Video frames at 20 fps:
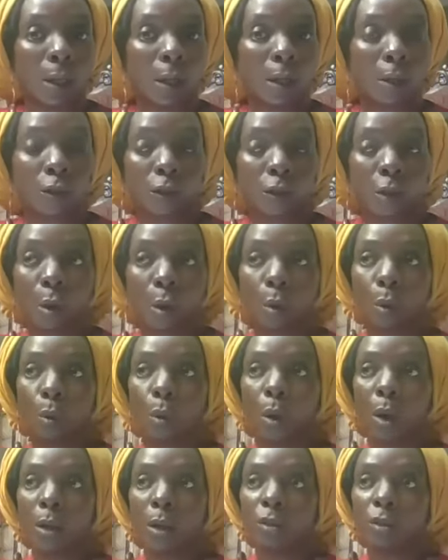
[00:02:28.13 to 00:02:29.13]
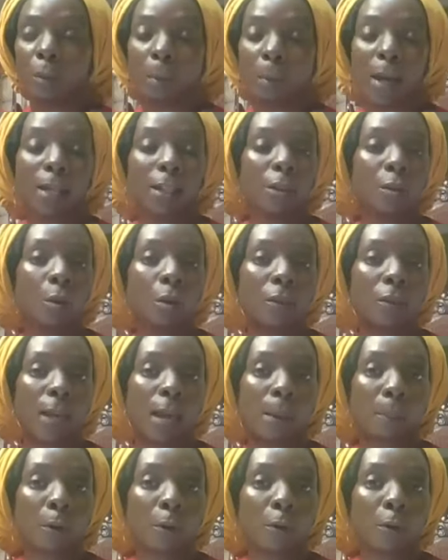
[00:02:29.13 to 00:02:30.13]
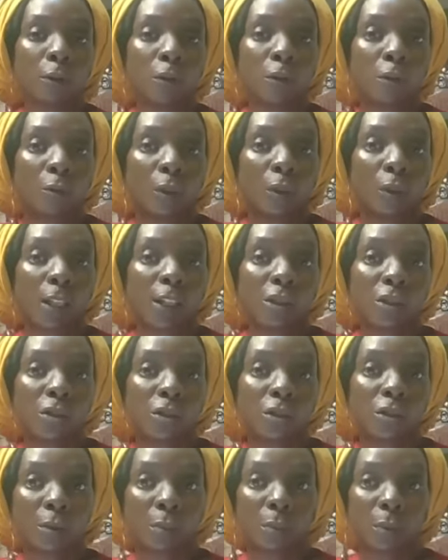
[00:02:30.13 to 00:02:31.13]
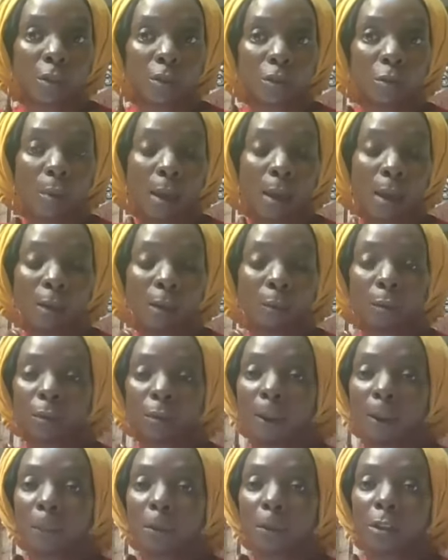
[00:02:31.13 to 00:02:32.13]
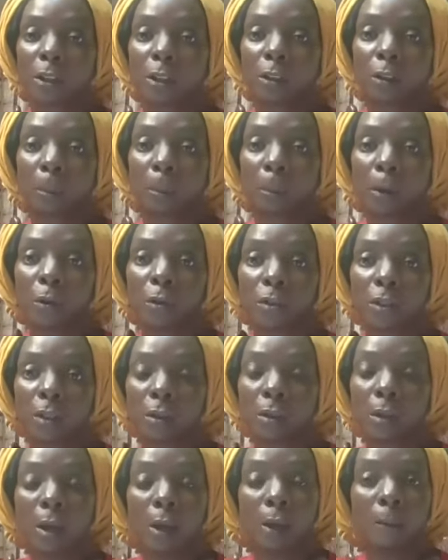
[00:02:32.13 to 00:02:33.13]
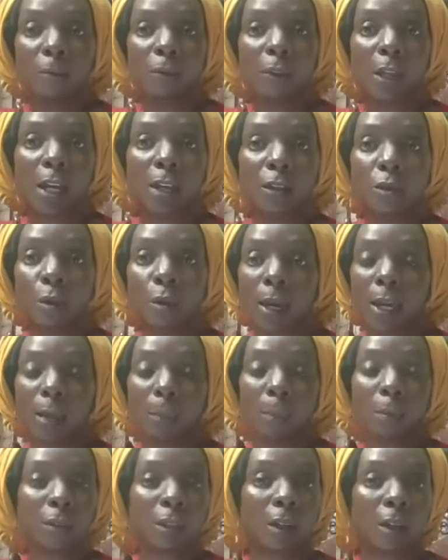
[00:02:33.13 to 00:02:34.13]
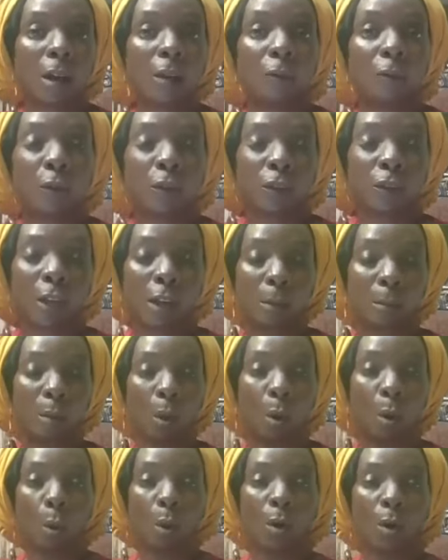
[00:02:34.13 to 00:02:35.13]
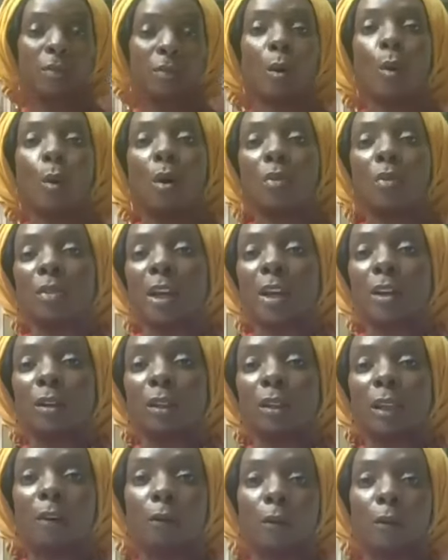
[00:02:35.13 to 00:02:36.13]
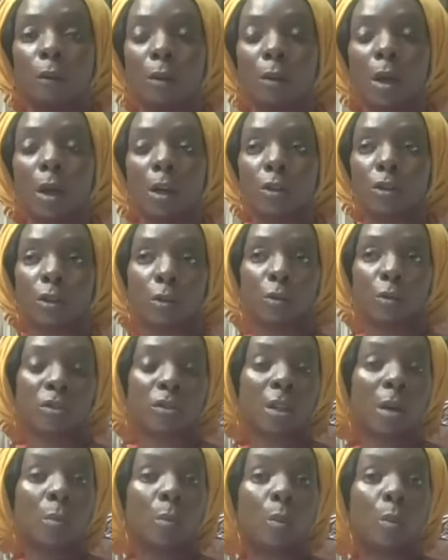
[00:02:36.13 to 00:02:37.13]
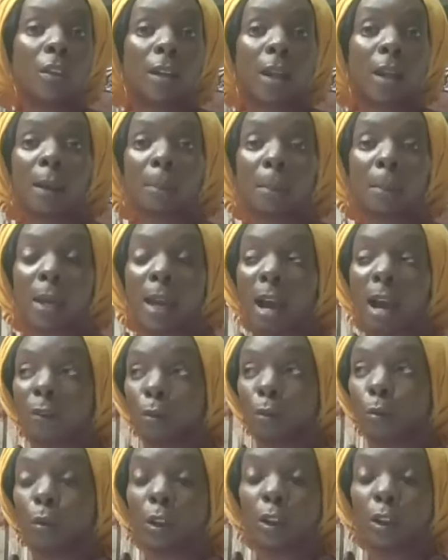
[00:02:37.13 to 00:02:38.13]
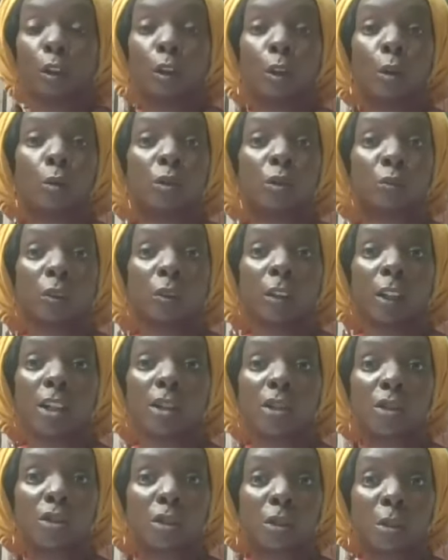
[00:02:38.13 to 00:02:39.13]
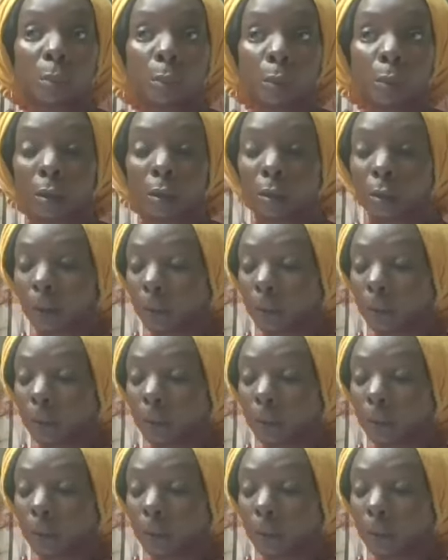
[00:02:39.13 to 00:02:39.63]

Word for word: So, depending on that personal relationship that you have with that particular person, then you're able to comfort them on, on their level. So, someone that I may have a really close relationship with,